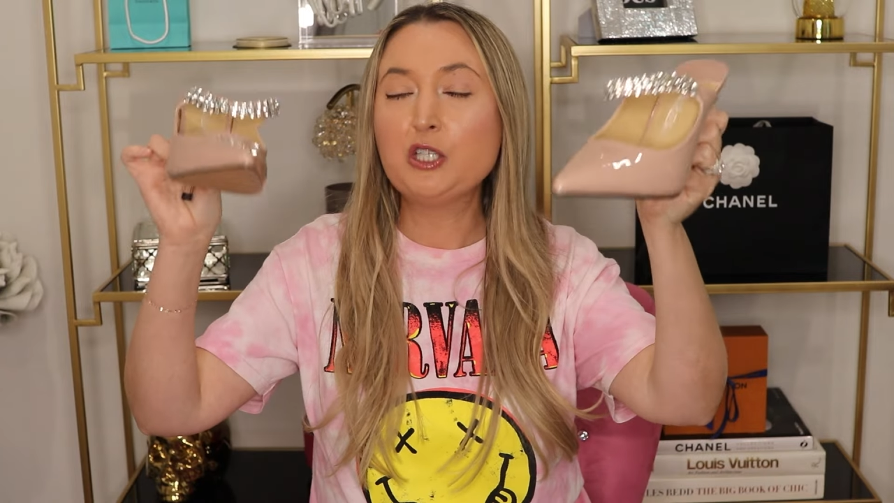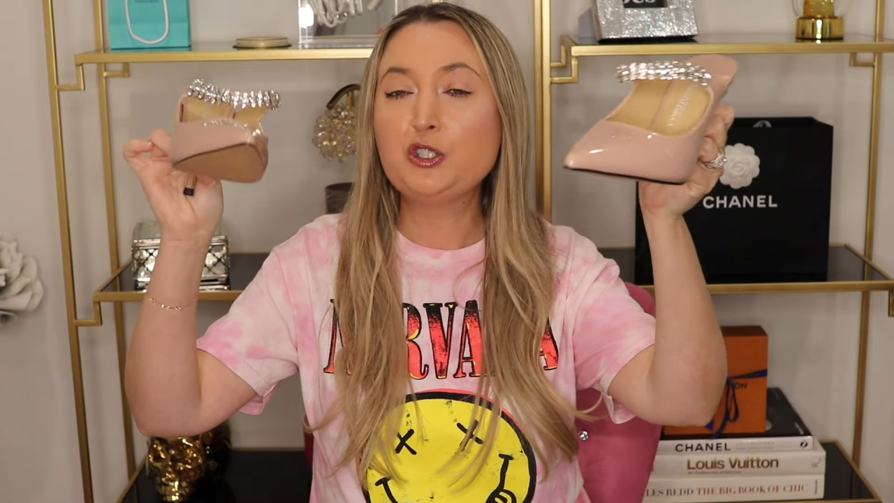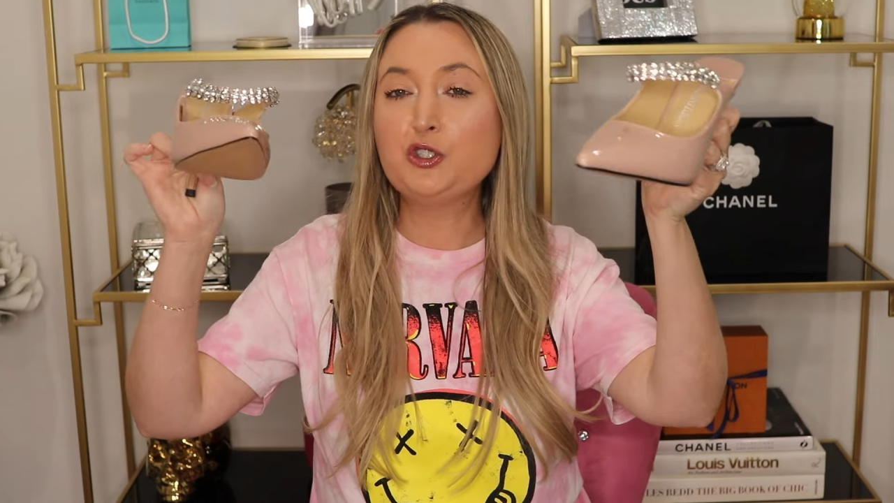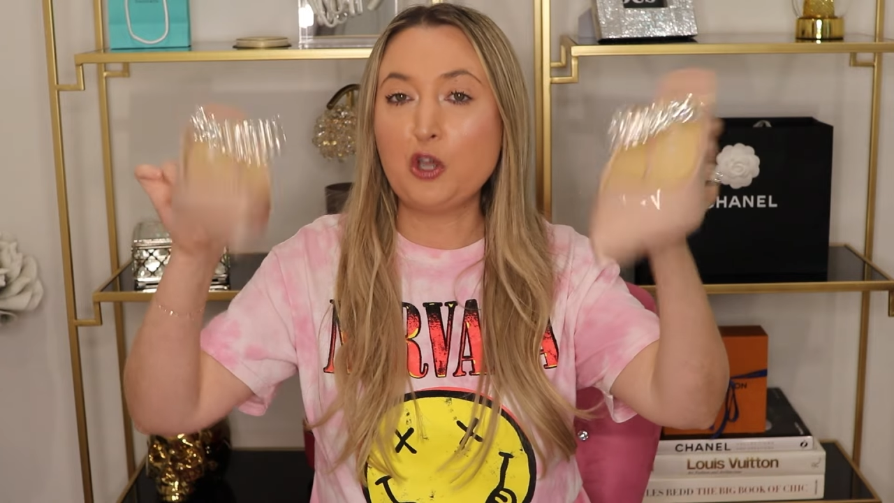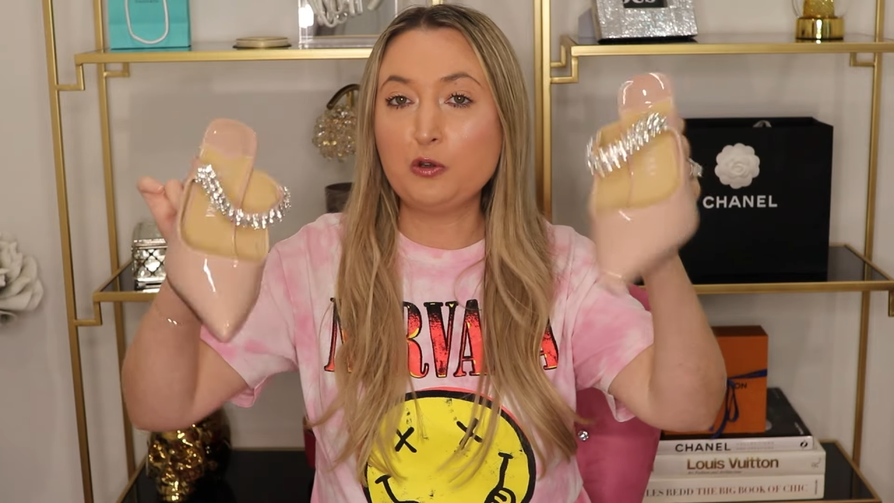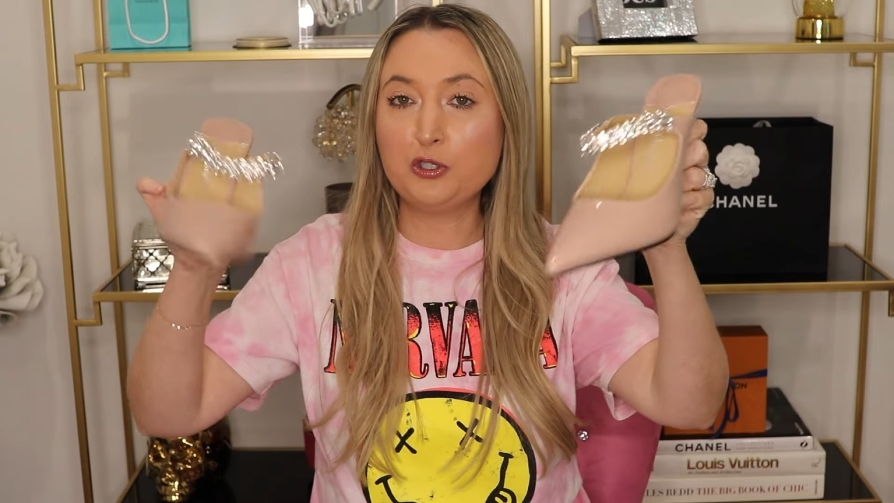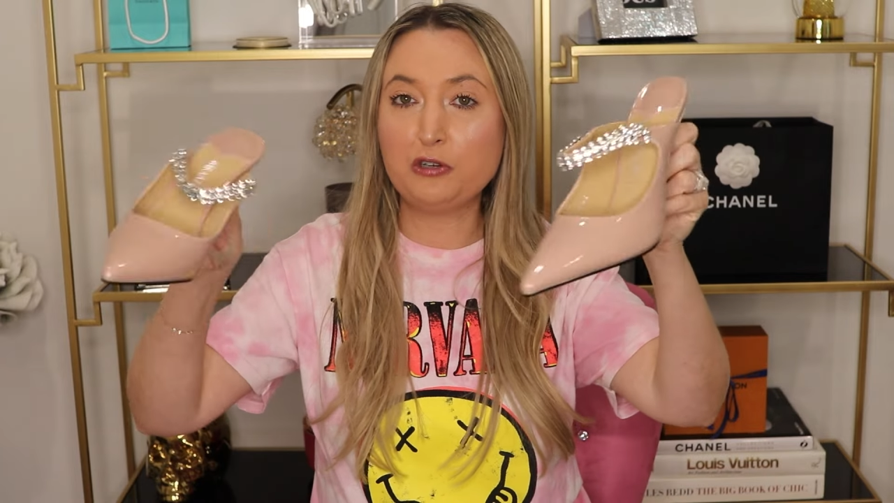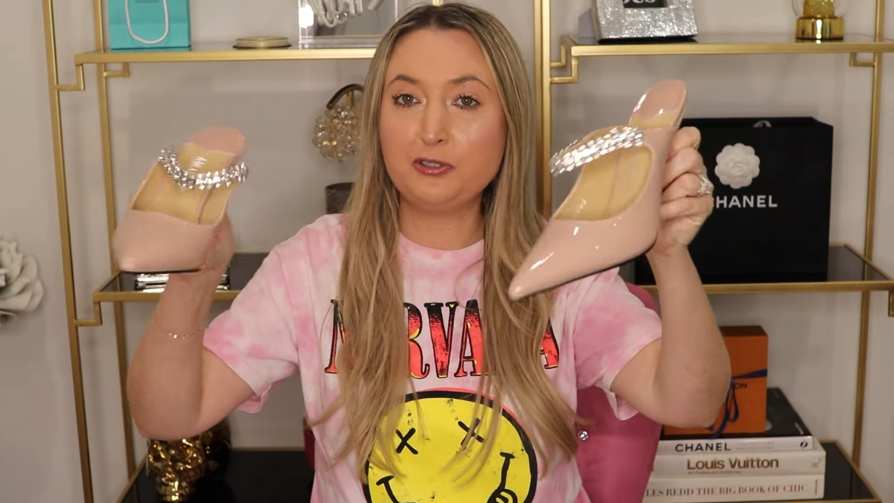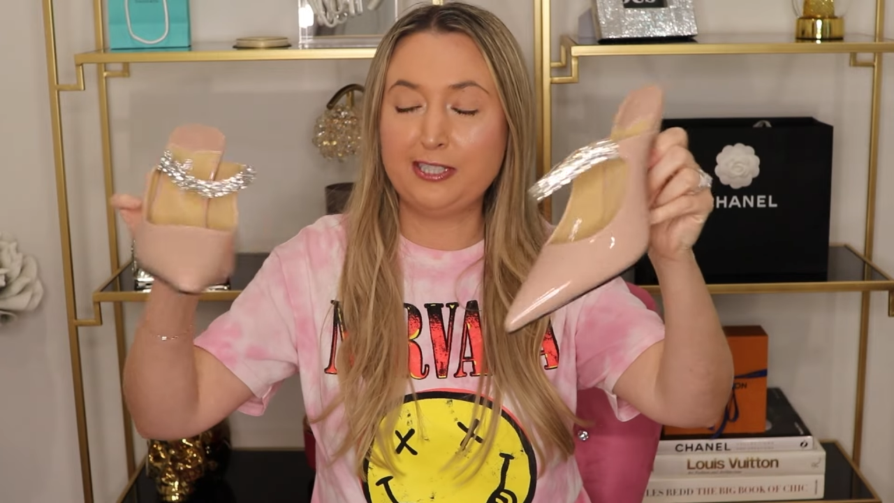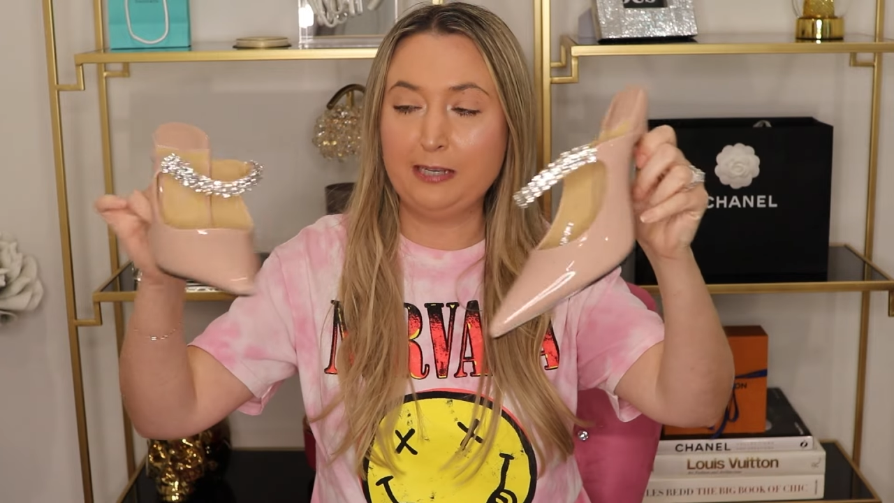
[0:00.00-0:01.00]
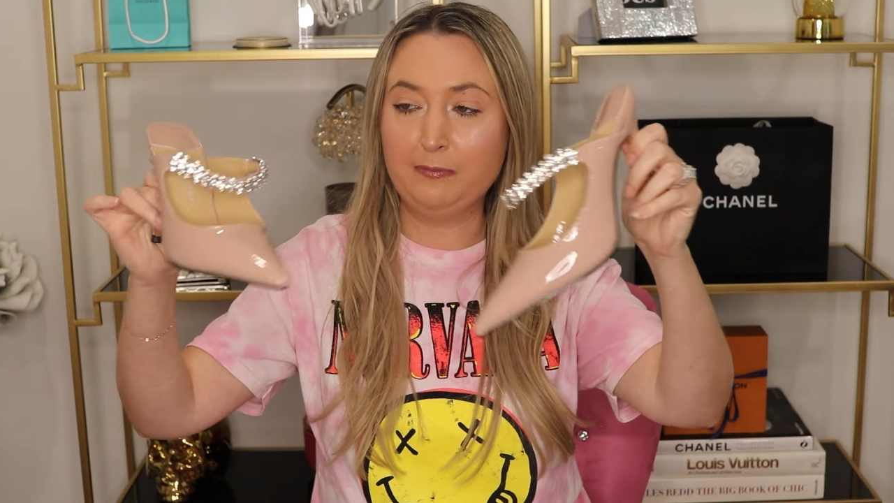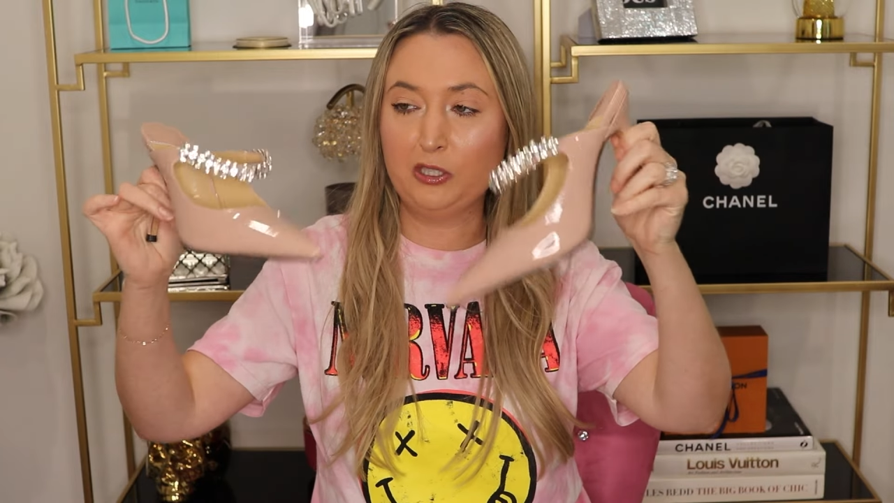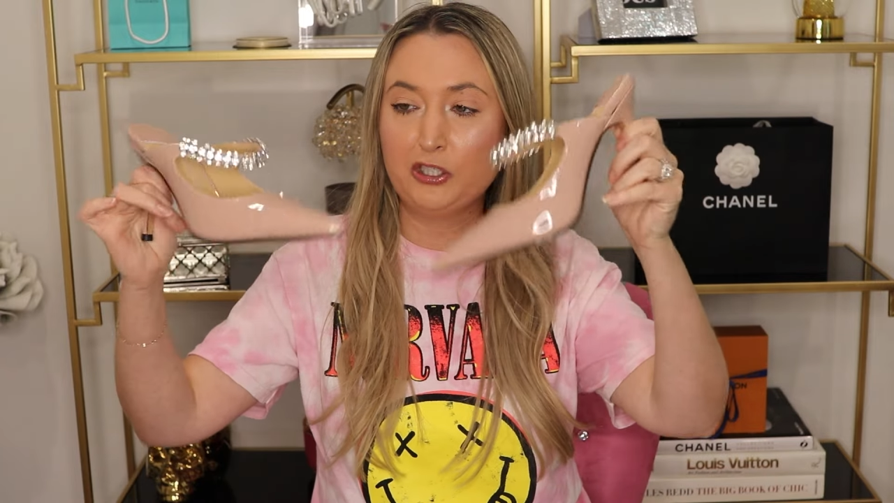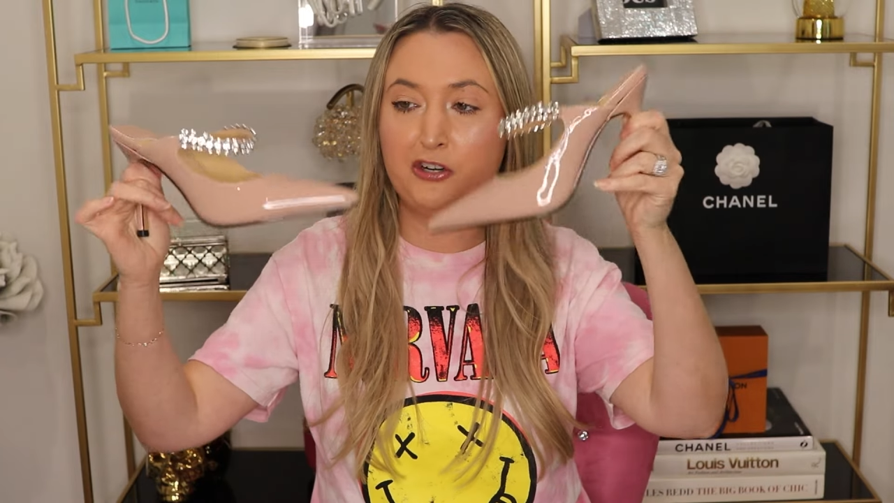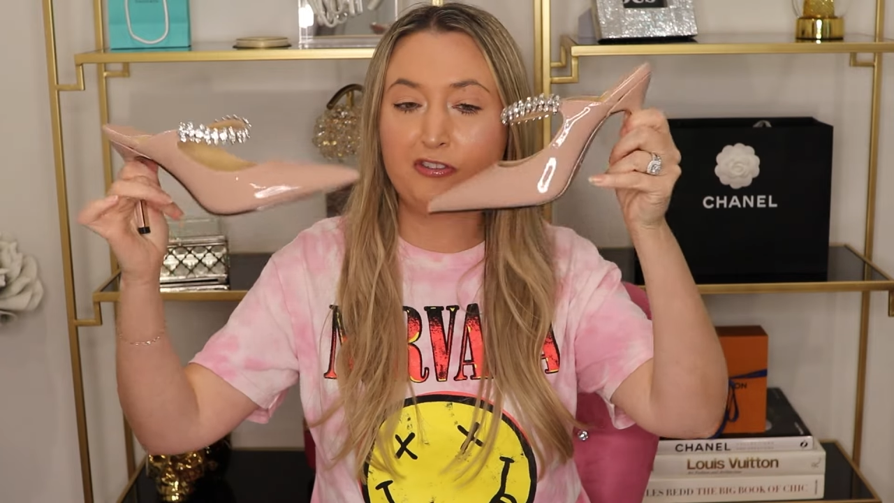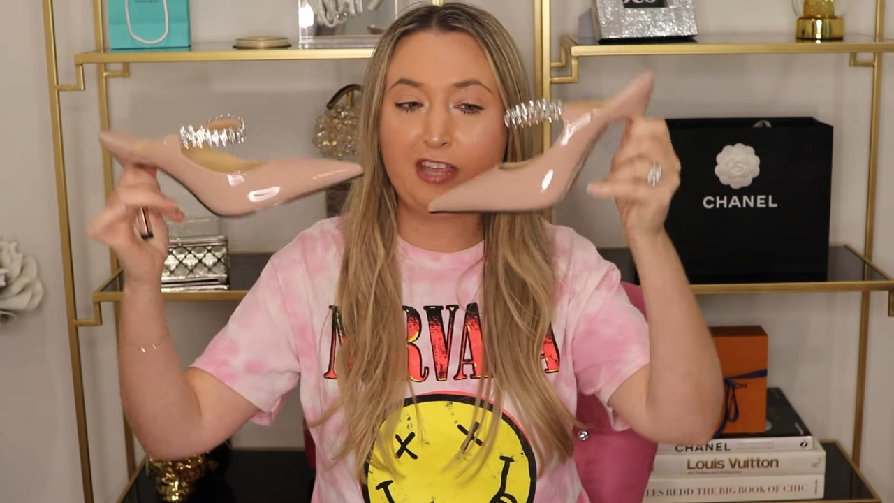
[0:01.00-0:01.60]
so, so similar,